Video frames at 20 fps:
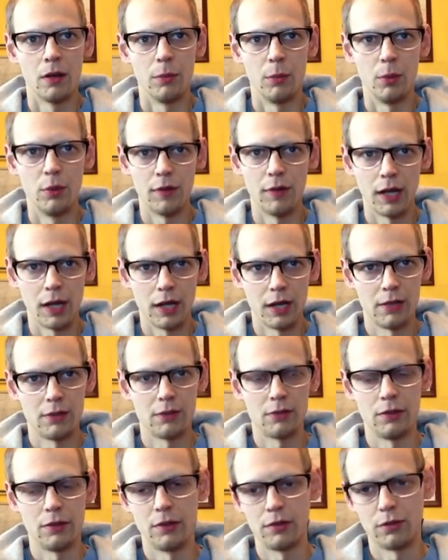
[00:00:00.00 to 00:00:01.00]
Moving on
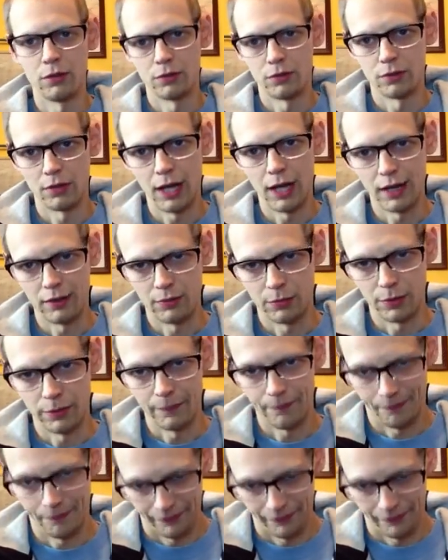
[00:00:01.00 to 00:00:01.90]
to the social gospel.